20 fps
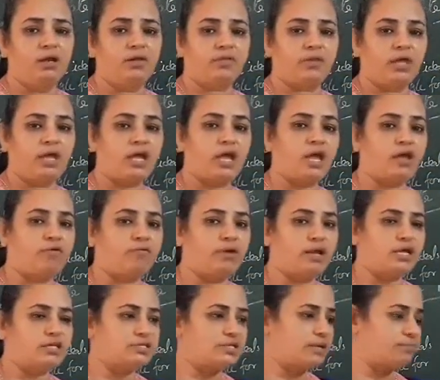They have
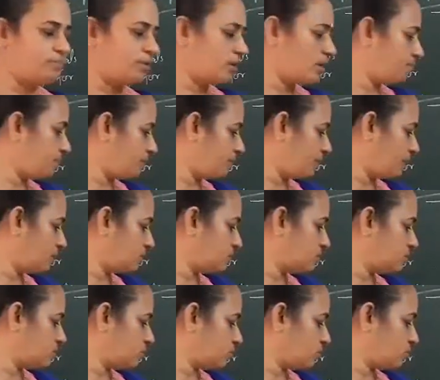less number of people,
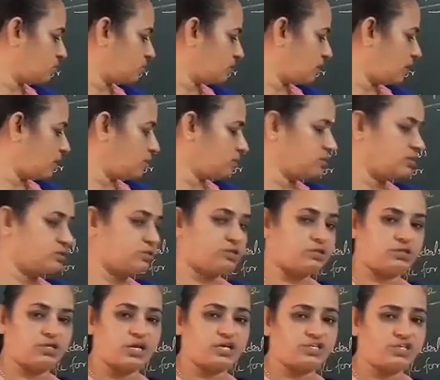so their
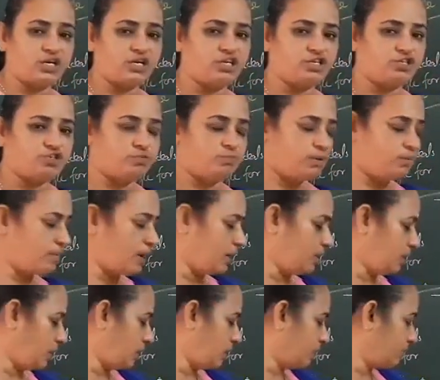section is to be
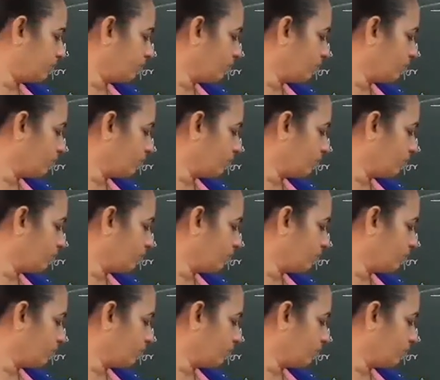maintained.